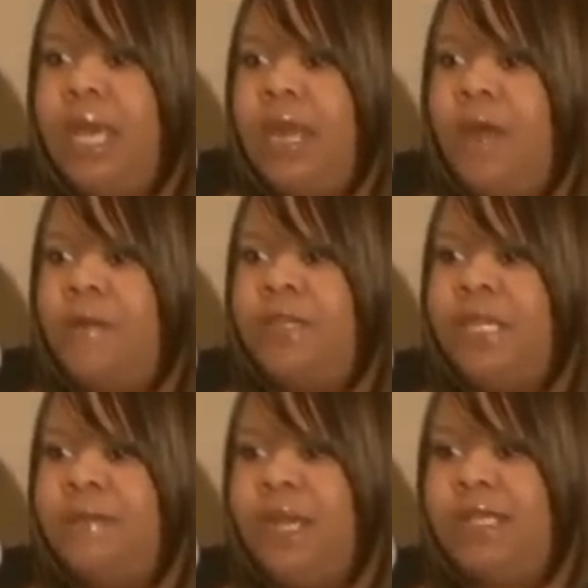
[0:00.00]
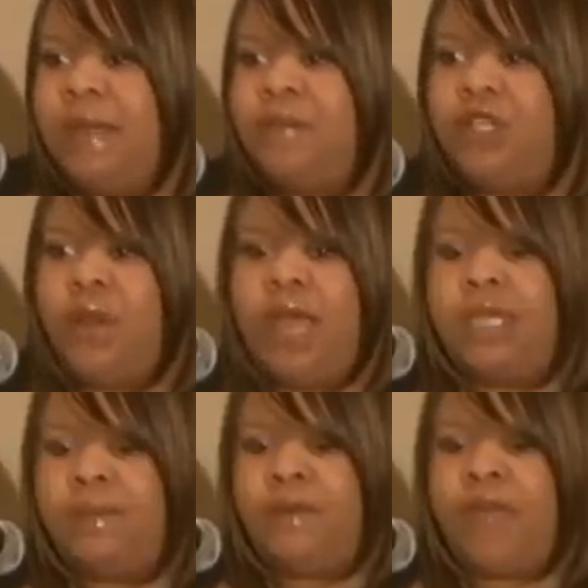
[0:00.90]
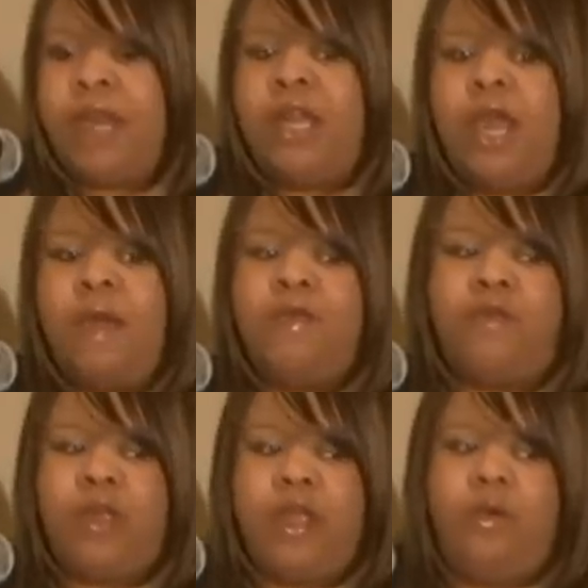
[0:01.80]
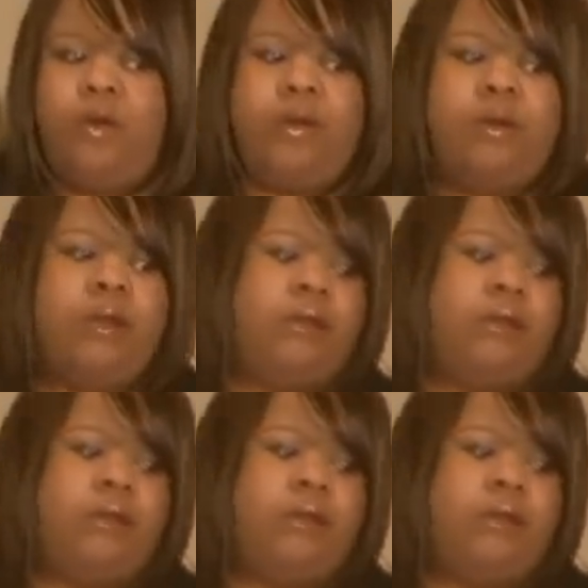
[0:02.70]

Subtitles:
It almost seemed like they were trying to provide cover for ACORN.